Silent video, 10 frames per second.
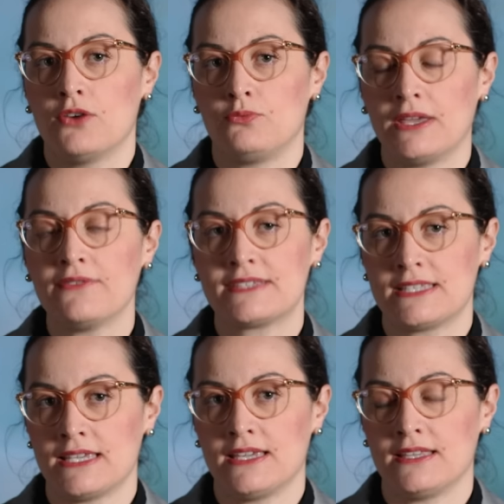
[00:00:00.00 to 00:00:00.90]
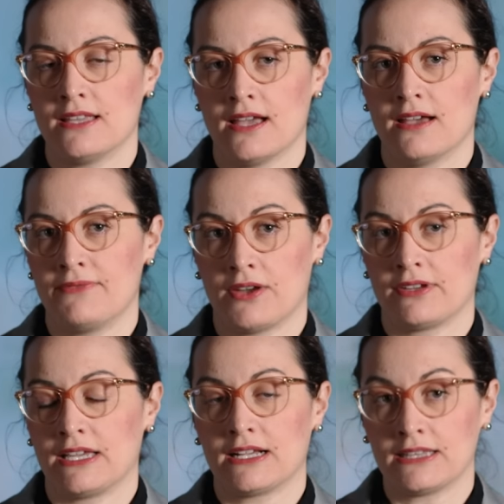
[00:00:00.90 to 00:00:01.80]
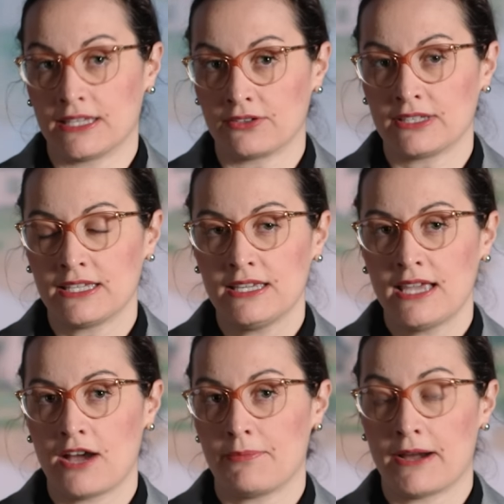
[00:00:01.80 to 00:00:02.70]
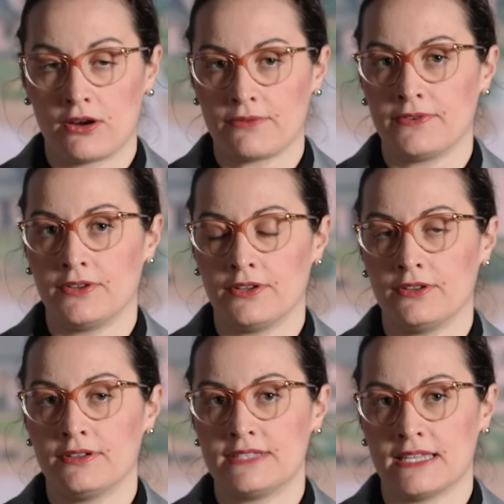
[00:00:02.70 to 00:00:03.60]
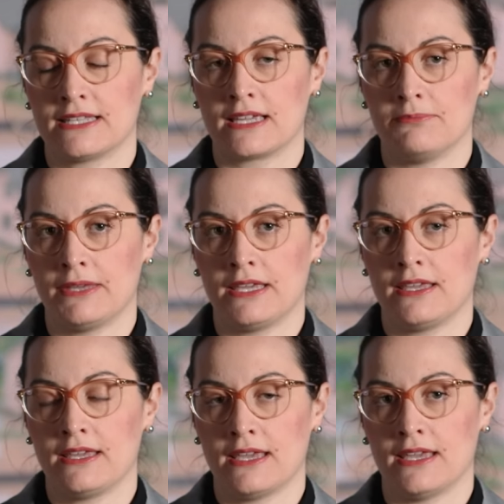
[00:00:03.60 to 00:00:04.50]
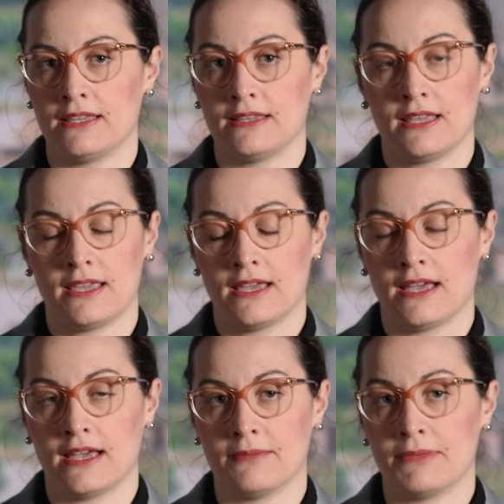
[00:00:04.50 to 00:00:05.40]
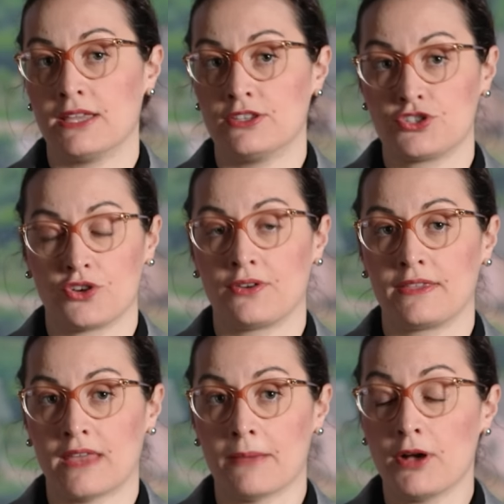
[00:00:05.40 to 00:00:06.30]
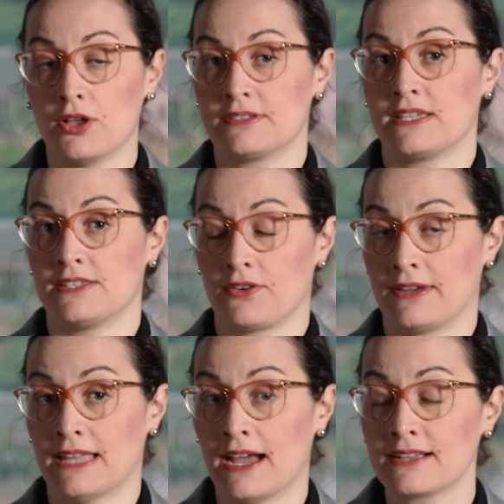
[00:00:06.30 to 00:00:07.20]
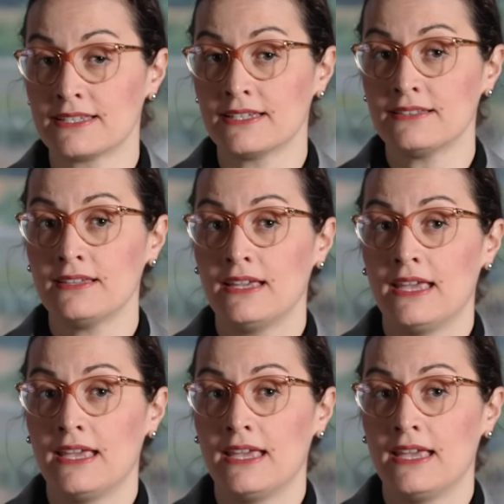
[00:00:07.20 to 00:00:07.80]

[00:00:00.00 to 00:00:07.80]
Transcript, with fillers: We've seen uh, very clearly how powerful data can be in um, ensuring that policies are enacted